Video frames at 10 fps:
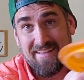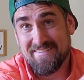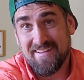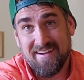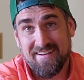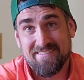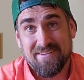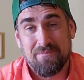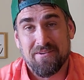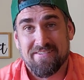it's not going to
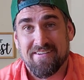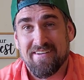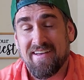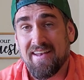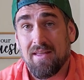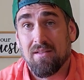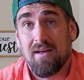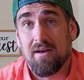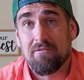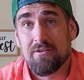flip over and then
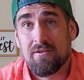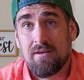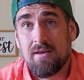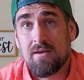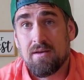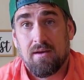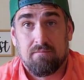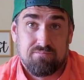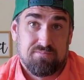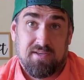left.
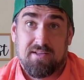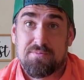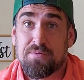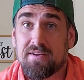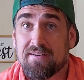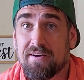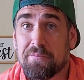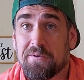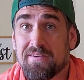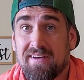That's pretty
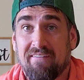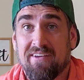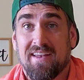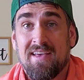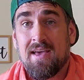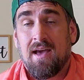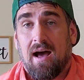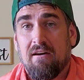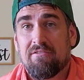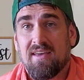incredible. I mean,
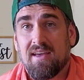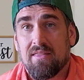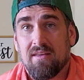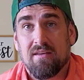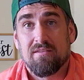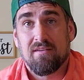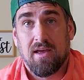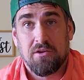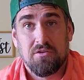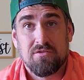I've taken this
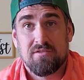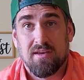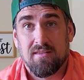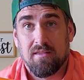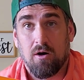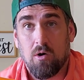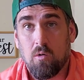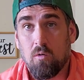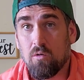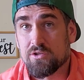and used it the
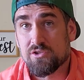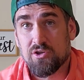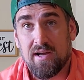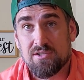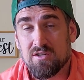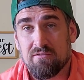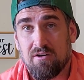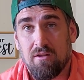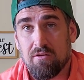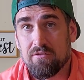whole stretch of
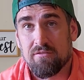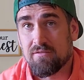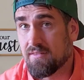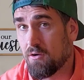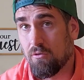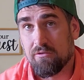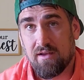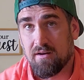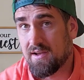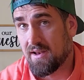all the holes
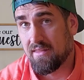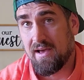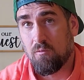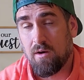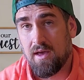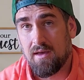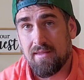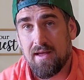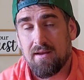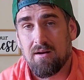that are kind of that way in
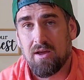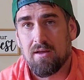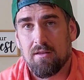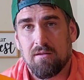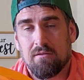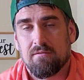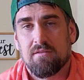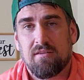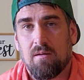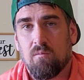that area and the
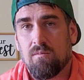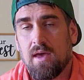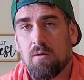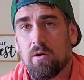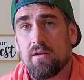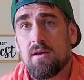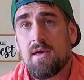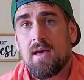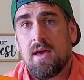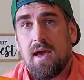same headwind,
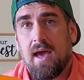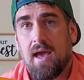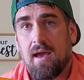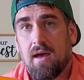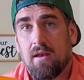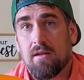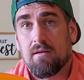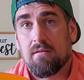and